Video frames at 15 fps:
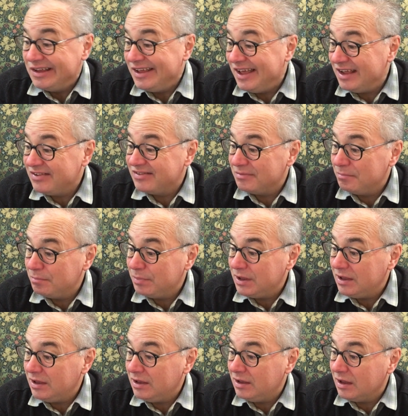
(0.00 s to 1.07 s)

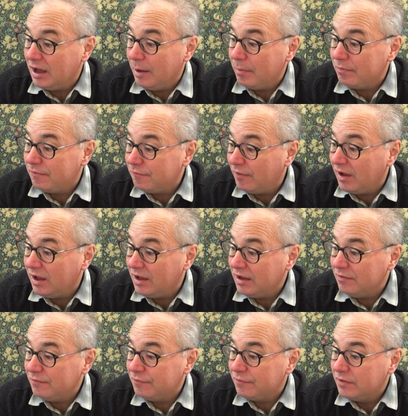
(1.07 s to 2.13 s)
S&P up
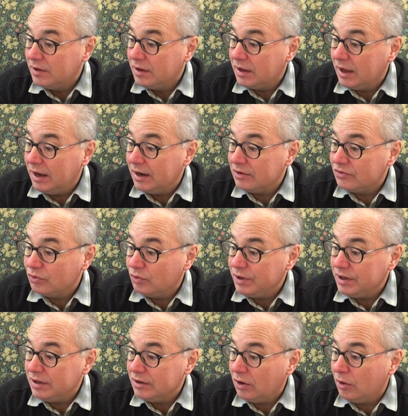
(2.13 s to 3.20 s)
5 at
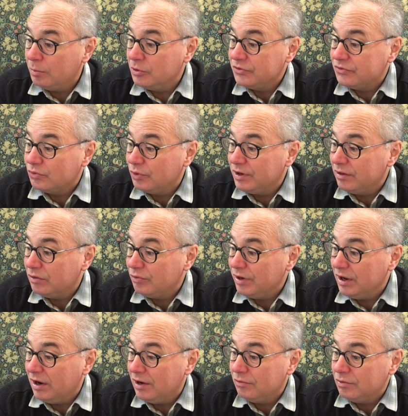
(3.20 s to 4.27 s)
almost
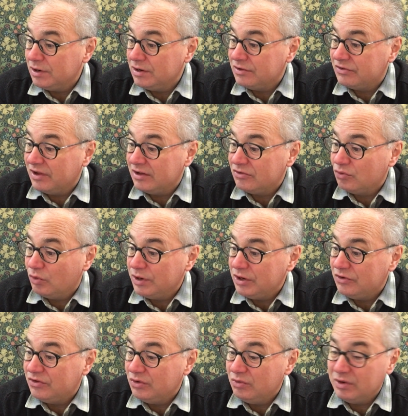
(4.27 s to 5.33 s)
2,300. It's at
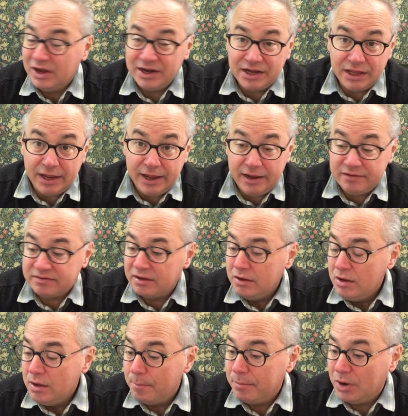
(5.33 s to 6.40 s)
2,298.
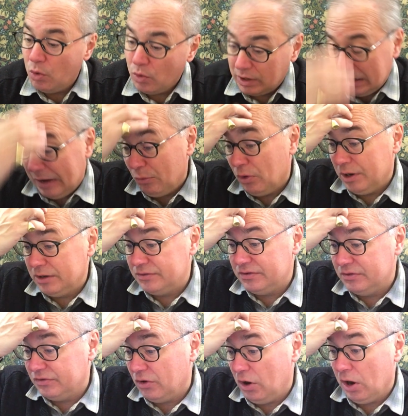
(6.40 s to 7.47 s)
But what I wanted to
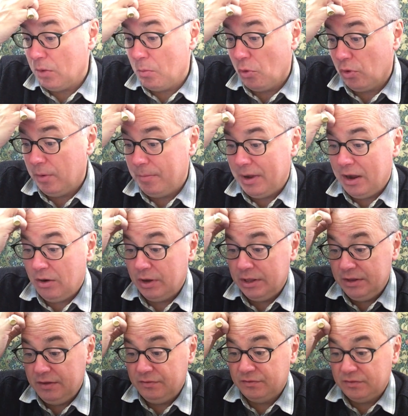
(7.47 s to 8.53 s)
talk more about
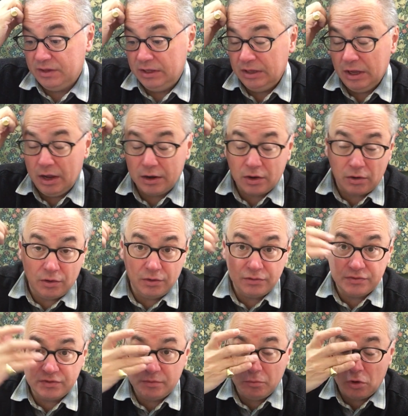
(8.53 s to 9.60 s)
is the
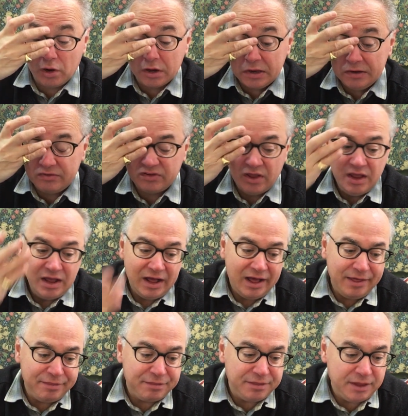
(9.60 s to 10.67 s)
currency markets.
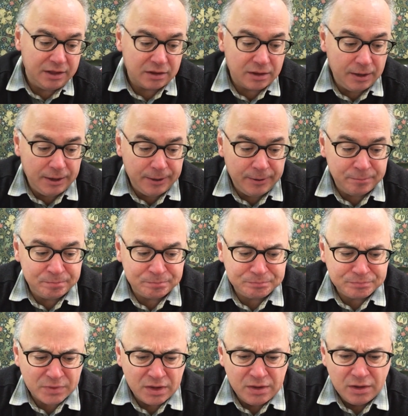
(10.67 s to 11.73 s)
I think
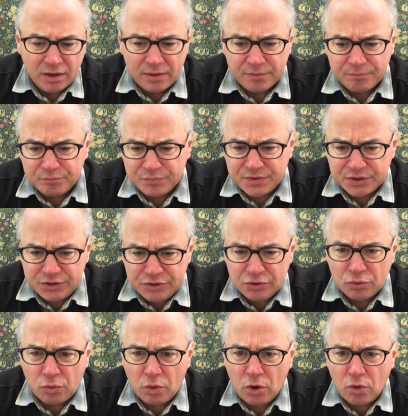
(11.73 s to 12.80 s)
the
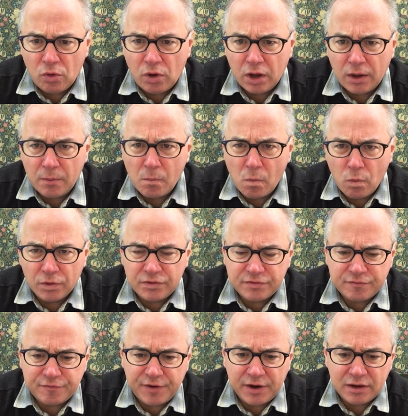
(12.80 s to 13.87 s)
euro was
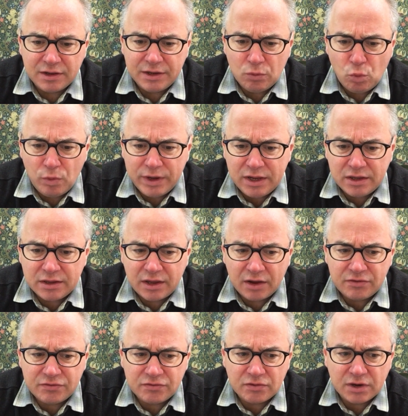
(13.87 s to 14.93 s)
fairly weak
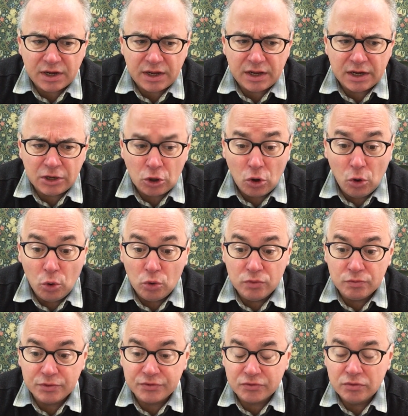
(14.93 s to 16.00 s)
yesterday, and
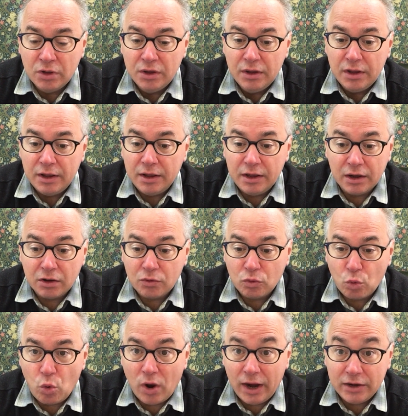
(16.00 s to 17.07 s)
gold was
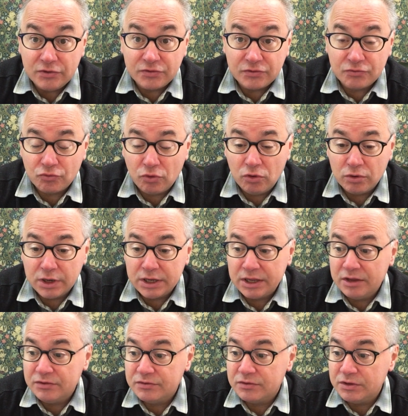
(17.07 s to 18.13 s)
quite strong
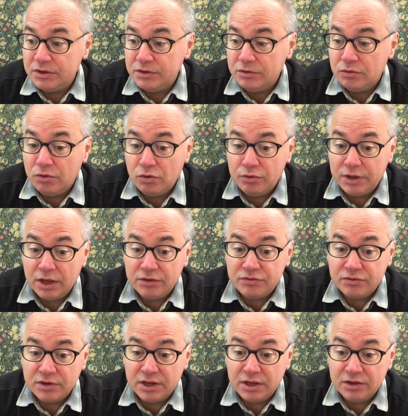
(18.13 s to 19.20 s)
against the euro
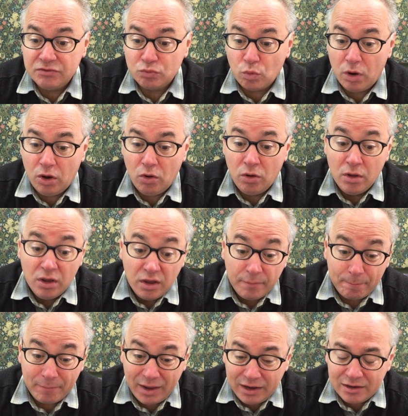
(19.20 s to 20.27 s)
yesterday as well,
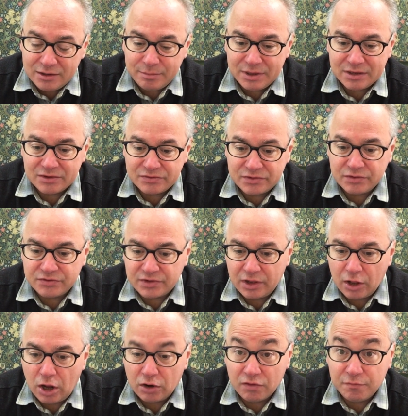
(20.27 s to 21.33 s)
mainly because there's a
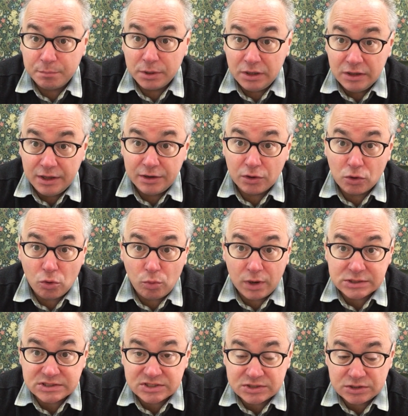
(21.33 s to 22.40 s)
lot of political
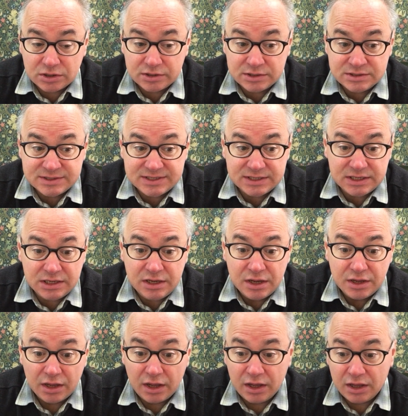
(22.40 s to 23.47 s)
uncertainty
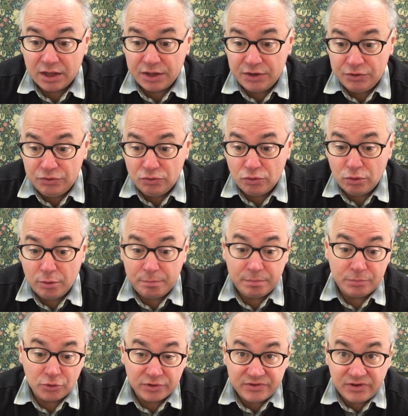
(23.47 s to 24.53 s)
in
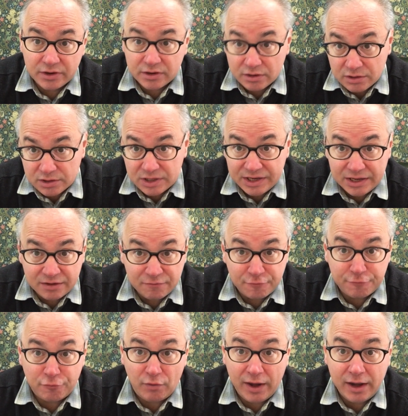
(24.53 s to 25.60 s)
Europe, particularly in
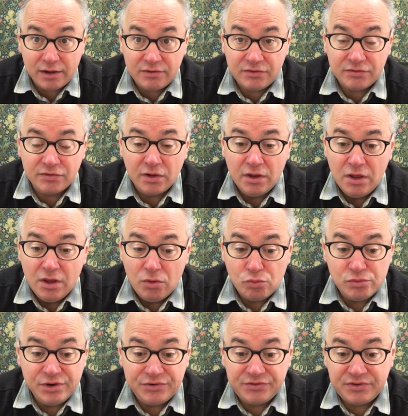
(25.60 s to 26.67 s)
France.
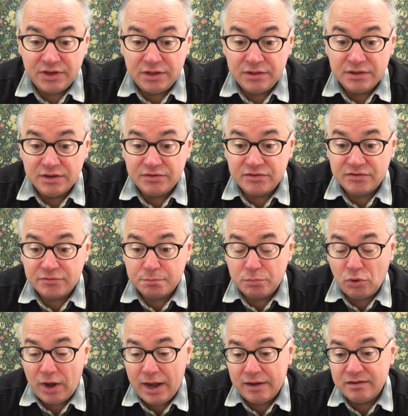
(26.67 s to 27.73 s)
We're seeing the
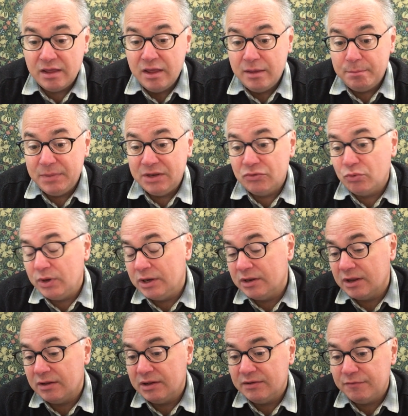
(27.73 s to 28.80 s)
spread between
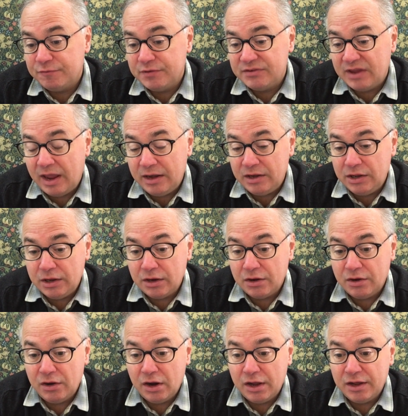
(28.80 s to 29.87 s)
the
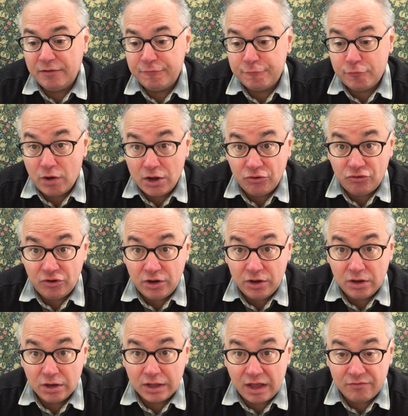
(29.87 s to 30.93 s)
10-year French
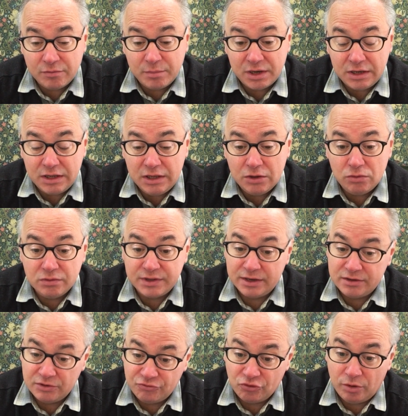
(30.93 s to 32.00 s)
government yield
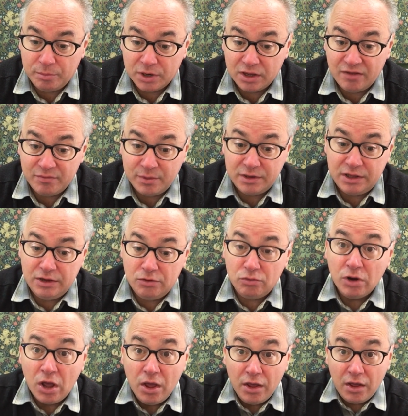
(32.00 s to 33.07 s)
and the German government yield